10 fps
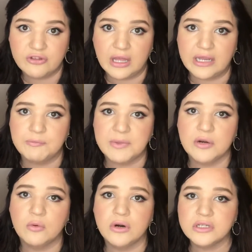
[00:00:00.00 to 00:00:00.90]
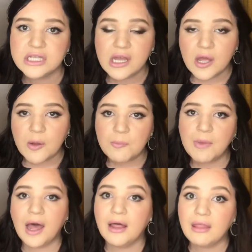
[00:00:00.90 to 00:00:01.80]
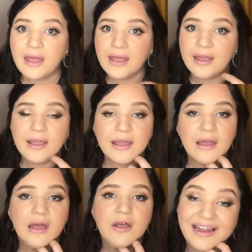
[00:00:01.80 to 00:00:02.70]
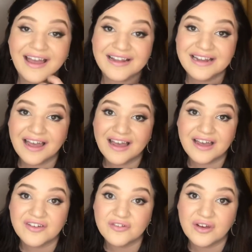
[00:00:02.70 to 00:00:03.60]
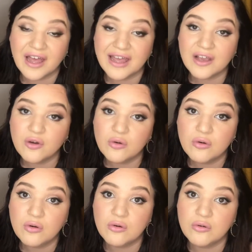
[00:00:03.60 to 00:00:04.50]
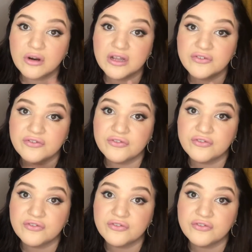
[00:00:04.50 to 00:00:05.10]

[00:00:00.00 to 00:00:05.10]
lack of better words, my leg. I had to have ankle ORIF